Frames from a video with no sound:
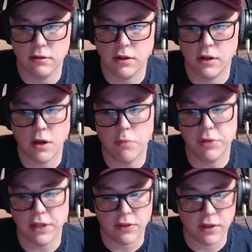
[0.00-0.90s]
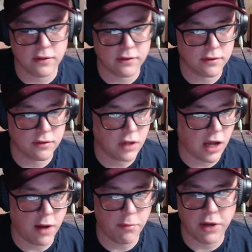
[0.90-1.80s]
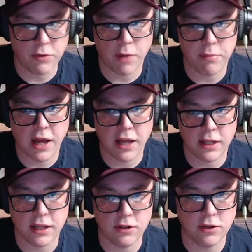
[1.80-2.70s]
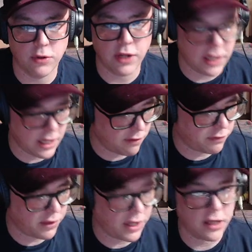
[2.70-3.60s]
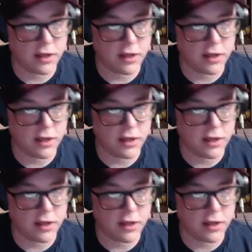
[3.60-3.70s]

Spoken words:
complete this. And I'm not including if like